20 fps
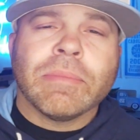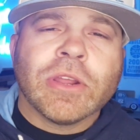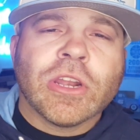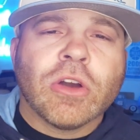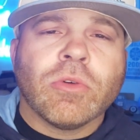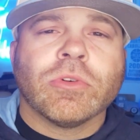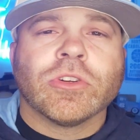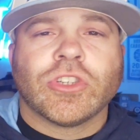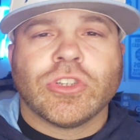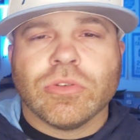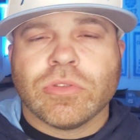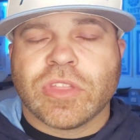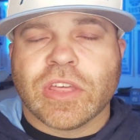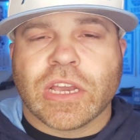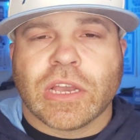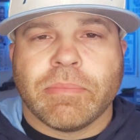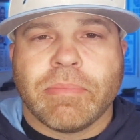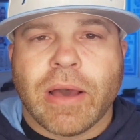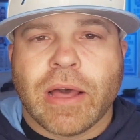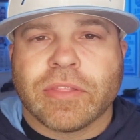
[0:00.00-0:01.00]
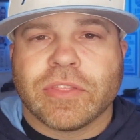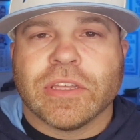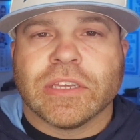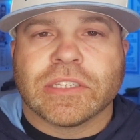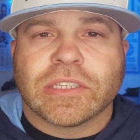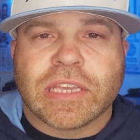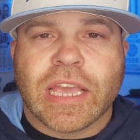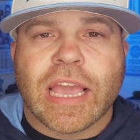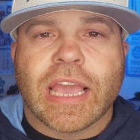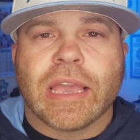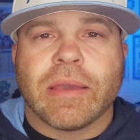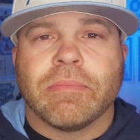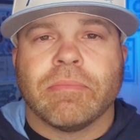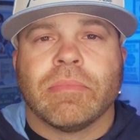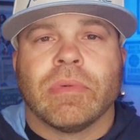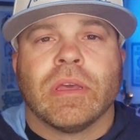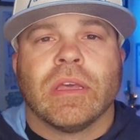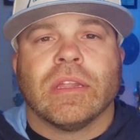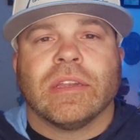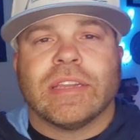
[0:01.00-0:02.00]
me know what you think about this game
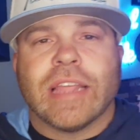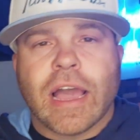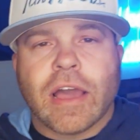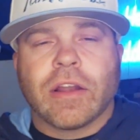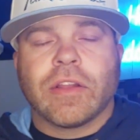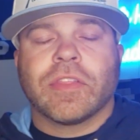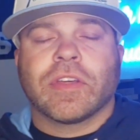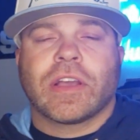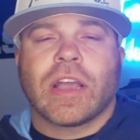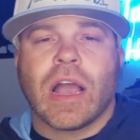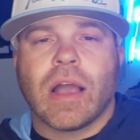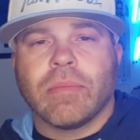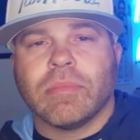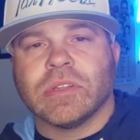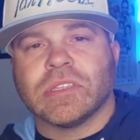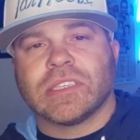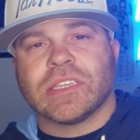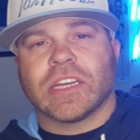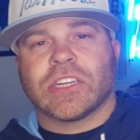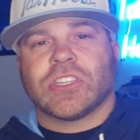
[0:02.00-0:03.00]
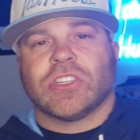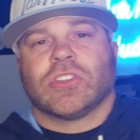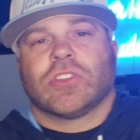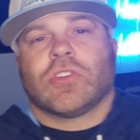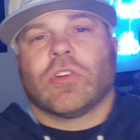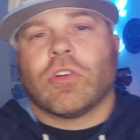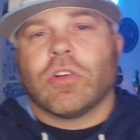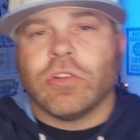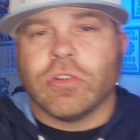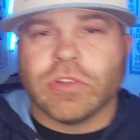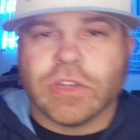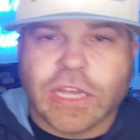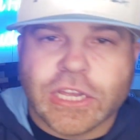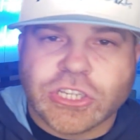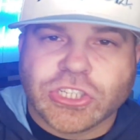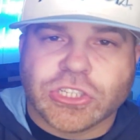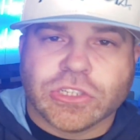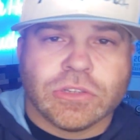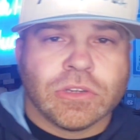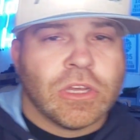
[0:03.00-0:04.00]
down in the comment section, Tar Heel
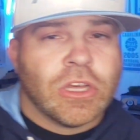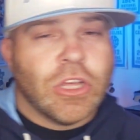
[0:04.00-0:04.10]
Nation.